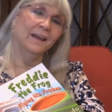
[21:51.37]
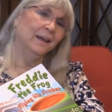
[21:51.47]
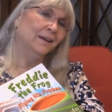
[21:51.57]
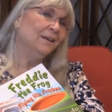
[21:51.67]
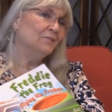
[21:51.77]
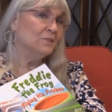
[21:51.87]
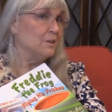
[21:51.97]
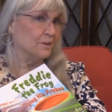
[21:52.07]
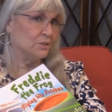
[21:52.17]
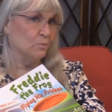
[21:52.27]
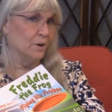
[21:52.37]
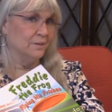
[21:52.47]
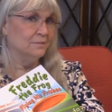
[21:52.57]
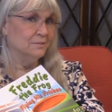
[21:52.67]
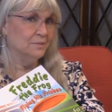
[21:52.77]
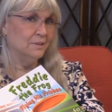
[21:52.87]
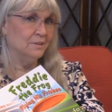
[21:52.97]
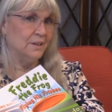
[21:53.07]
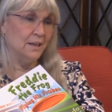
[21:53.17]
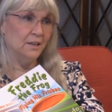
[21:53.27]
A is the next one.
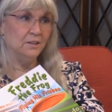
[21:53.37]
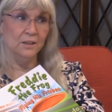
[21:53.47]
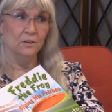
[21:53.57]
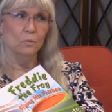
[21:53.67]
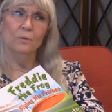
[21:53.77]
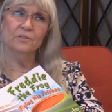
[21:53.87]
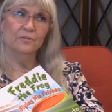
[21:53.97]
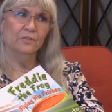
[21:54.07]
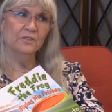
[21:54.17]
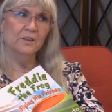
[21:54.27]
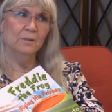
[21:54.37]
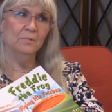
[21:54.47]
The Anteater. What was her first name?